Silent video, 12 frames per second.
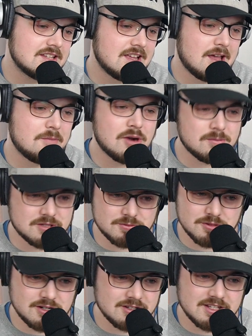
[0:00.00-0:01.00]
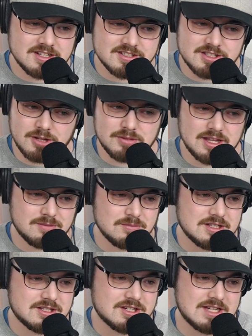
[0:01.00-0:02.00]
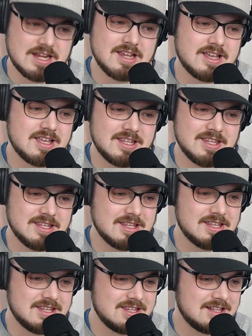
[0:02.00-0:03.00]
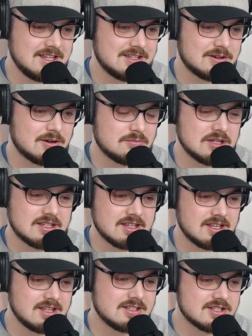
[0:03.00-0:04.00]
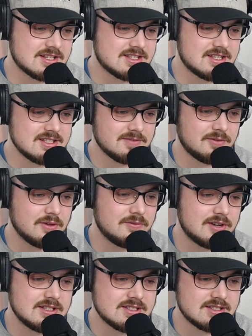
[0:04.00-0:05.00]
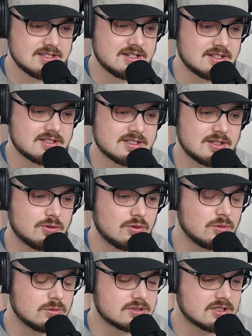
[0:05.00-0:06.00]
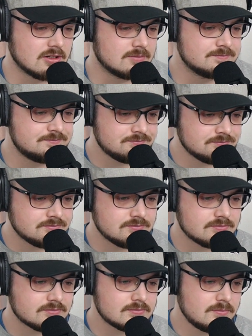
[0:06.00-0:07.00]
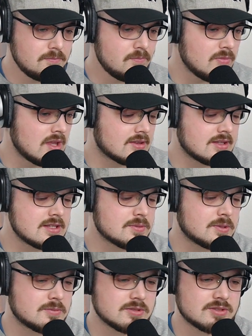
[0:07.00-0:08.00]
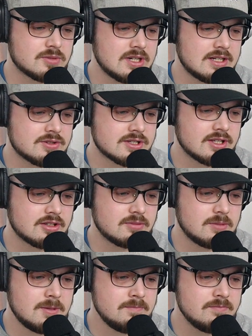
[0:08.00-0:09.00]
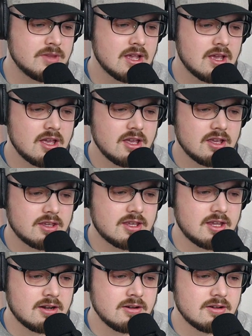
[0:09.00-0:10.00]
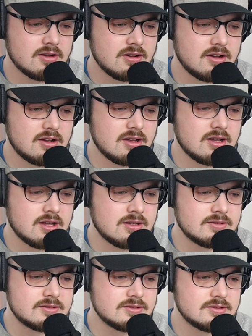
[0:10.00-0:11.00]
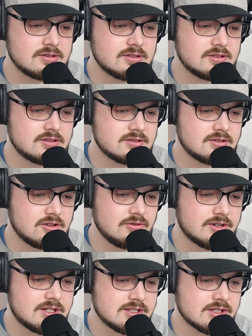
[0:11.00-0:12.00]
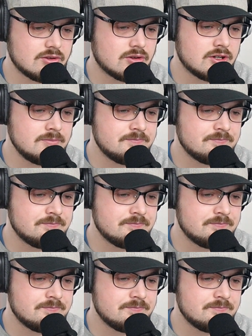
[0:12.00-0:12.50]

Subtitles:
I promise we're not gonna stop that much later on, but just these few phrases, they're so cool. So this one was really interesting to me here over this chord.